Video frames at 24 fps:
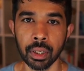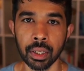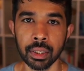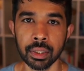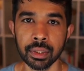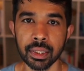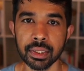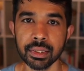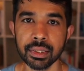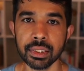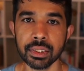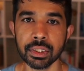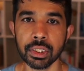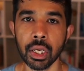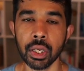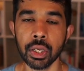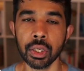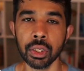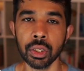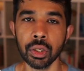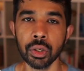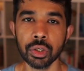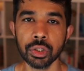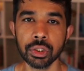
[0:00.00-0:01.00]
This is
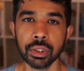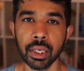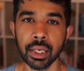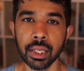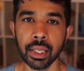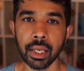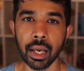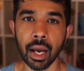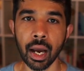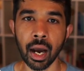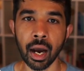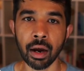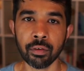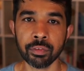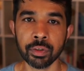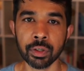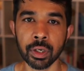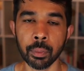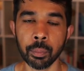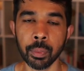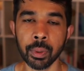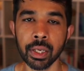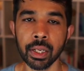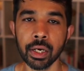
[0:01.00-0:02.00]
usually after a
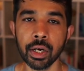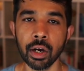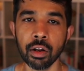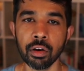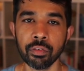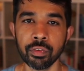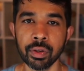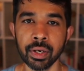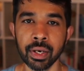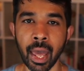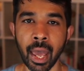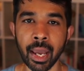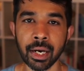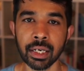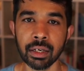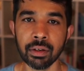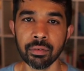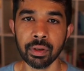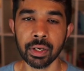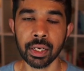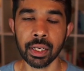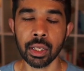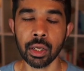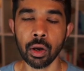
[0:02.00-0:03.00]
period of
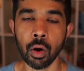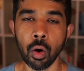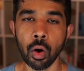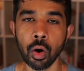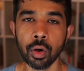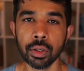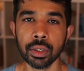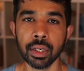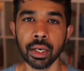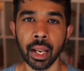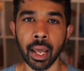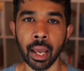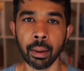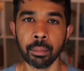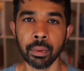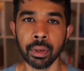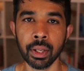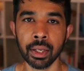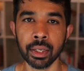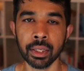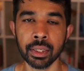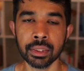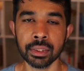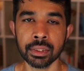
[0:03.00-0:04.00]
inactivity on the
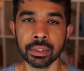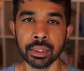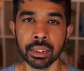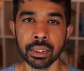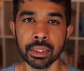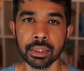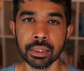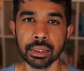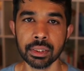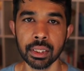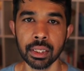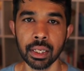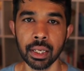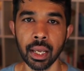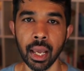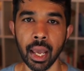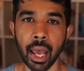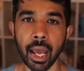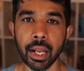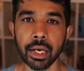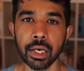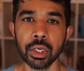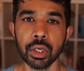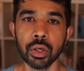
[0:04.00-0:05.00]
Lambda instance,
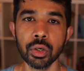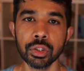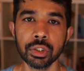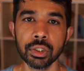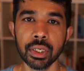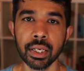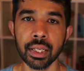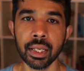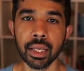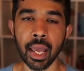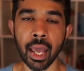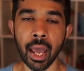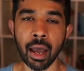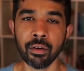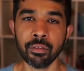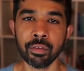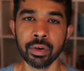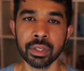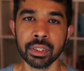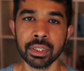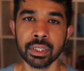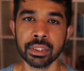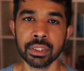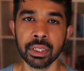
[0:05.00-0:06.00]
and usually
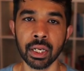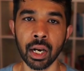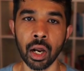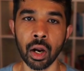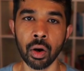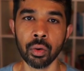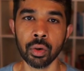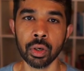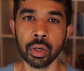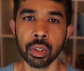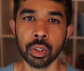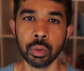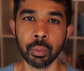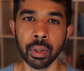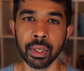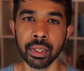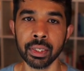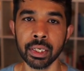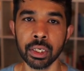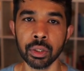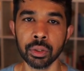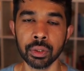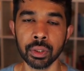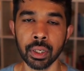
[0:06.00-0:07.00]
averages around
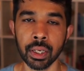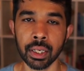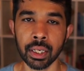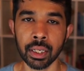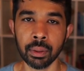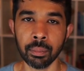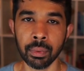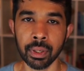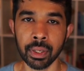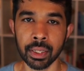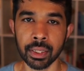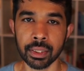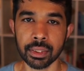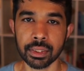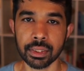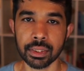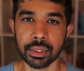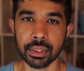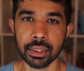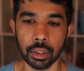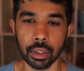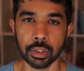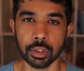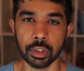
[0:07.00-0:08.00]
20 to 30 minutes.
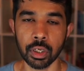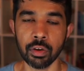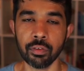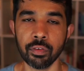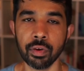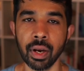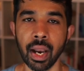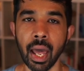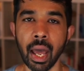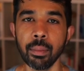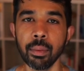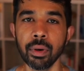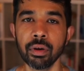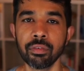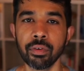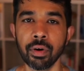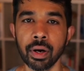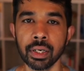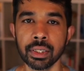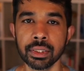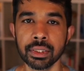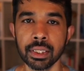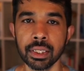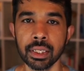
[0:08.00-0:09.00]
So if your Lambda
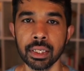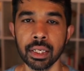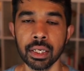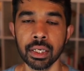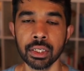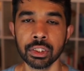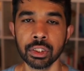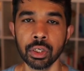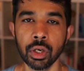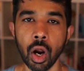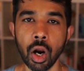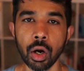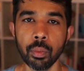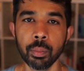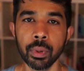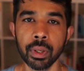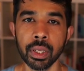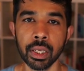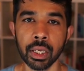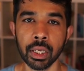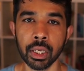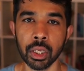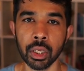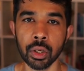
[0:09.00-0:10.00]
function is not
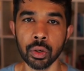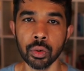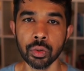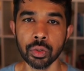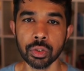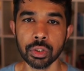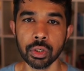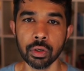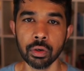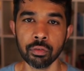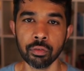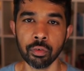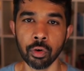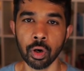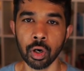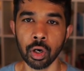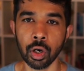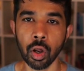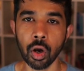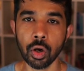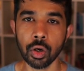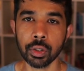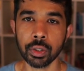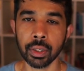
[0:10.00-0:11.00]
being used for a
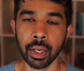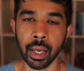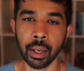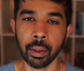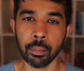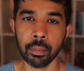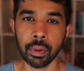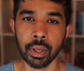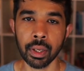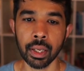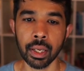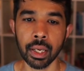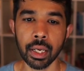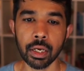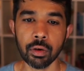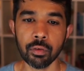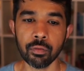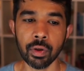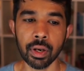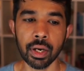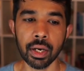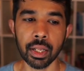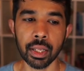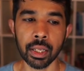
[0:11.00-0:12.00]
long time, it
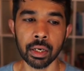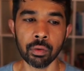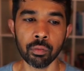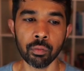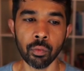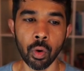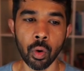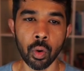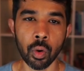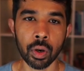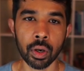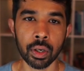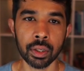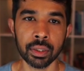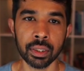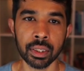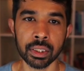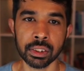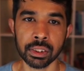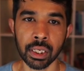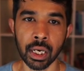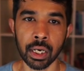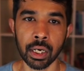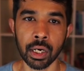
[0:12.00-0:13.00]
will invoke the
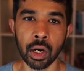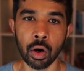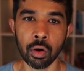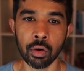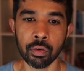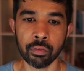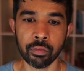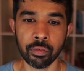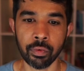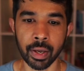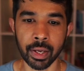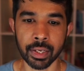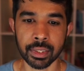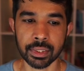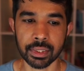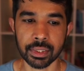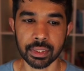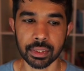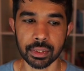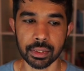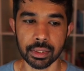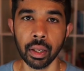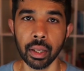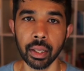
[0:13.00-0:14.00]
shutdown phase.